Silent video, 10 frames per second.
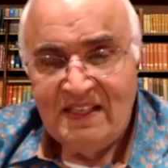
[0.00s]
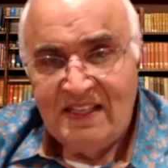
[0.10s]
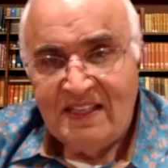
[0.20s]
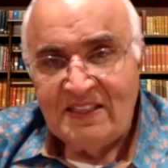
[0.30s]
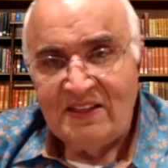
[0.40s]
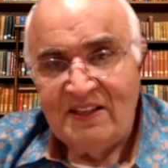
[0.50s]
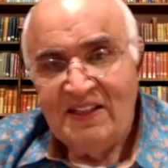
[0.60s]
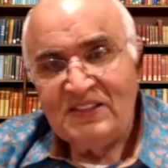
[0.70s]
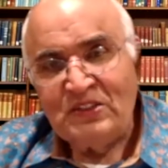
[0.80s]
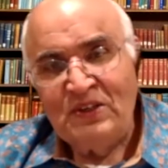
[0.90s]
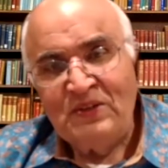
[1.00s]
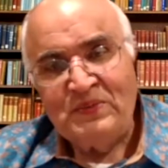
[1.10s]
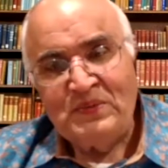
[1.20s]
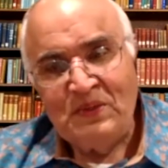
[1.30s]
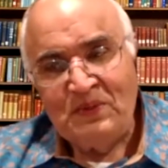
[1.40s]
There's
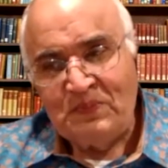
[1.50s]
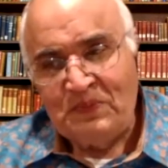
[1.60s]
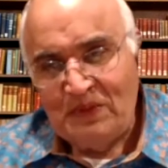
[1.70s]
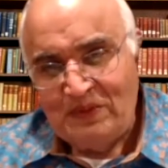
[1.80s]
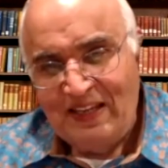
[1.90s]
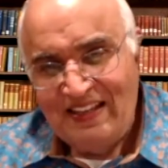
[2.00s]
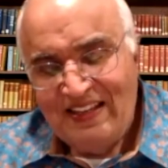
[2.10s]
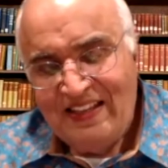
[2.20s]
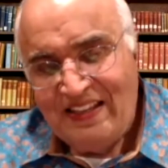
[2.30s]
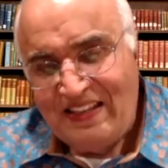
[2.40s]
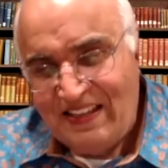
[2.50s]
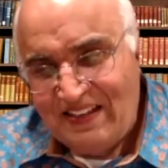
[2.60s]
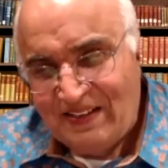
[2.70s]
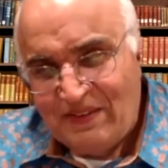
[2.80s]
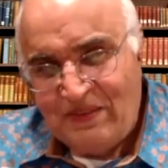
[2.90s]
the
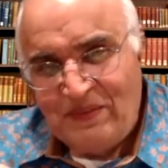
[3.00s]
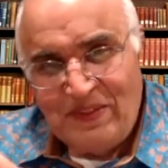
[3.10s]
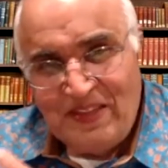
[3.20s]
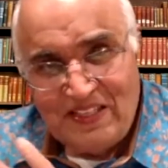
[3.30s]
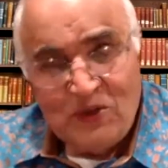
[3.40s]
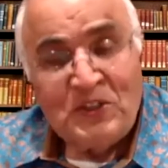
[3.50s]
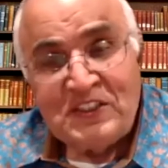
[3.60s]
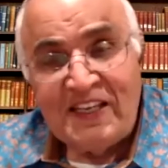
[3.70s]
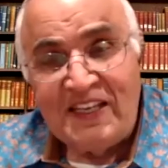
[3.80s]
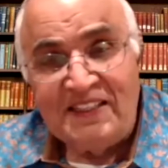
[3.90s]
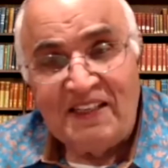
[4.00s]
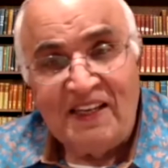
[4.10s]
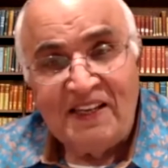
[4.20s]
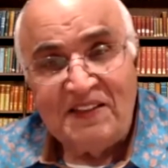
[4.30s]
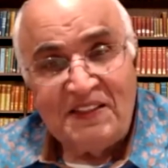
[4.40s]
old saying,
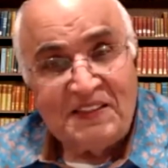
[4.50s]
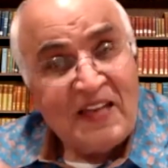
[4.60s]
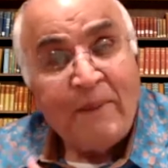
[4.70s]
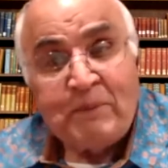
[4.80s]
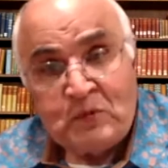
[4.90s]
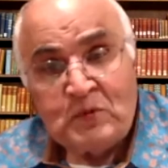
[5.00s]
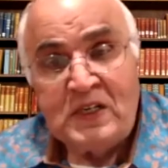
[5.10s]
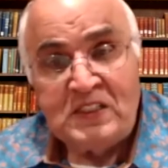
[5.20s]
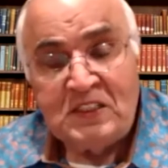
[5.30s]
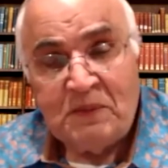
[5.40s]
the top students,